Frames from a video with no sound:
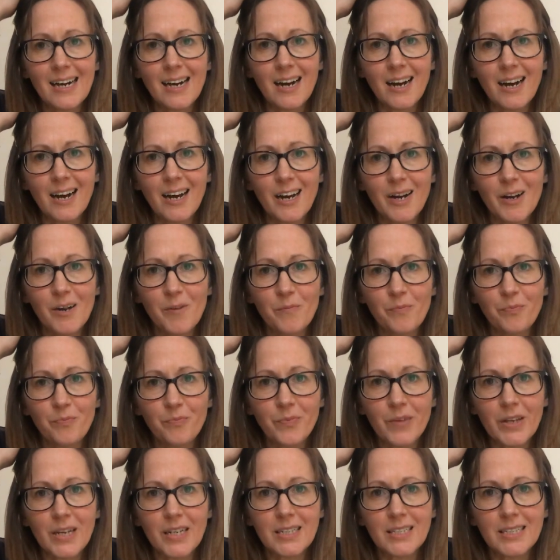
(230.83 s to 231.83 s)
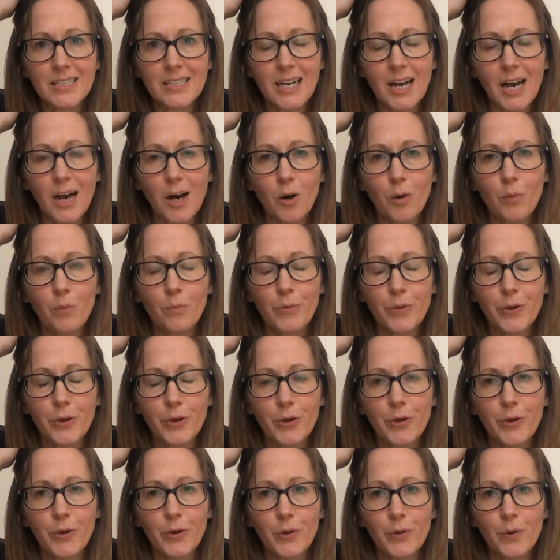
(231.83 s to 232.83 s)
to help
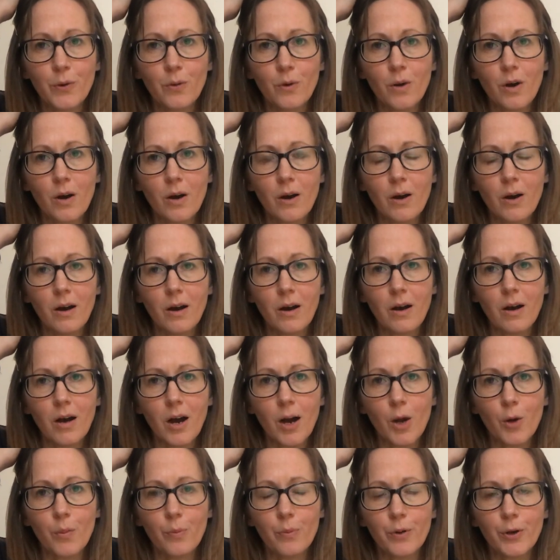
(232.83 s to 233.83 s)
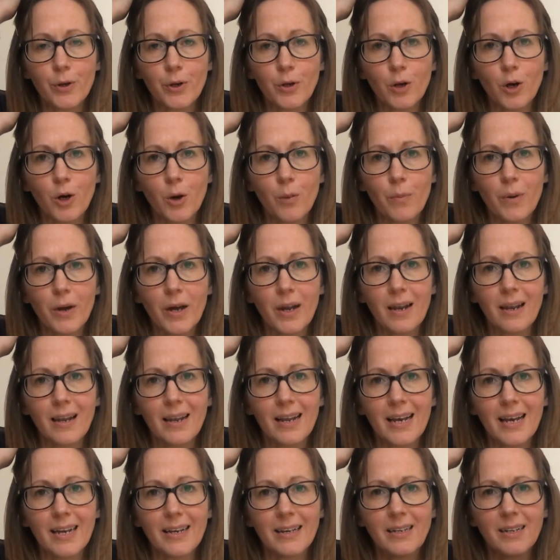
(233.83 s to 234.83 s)
you open up
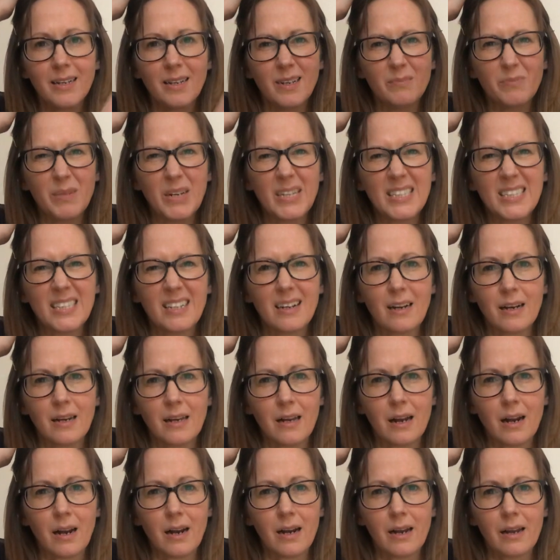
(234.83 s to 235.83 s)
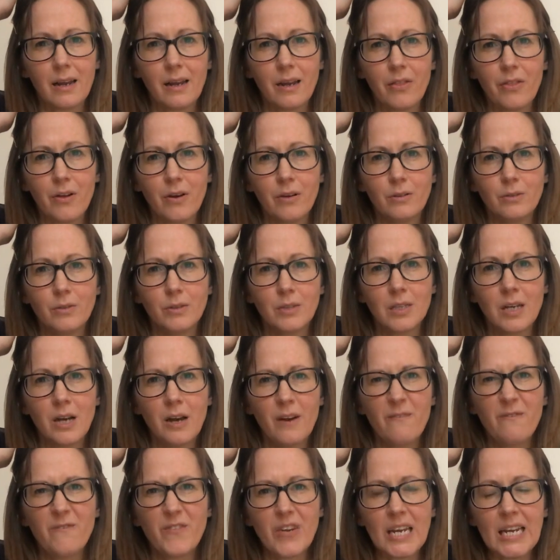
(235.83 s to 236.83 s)
and basically clear those
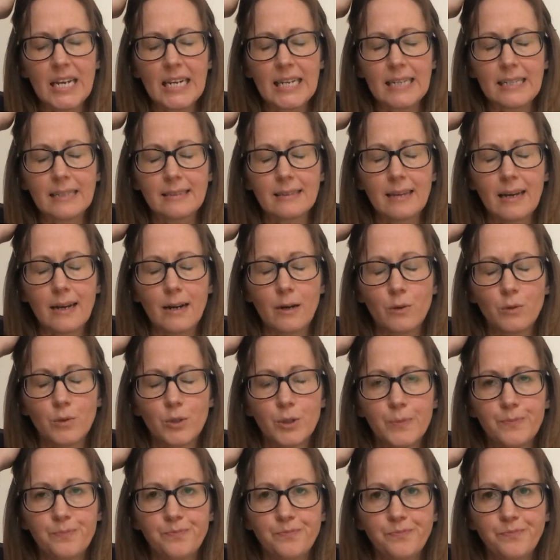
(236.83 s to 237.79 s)
feelings out.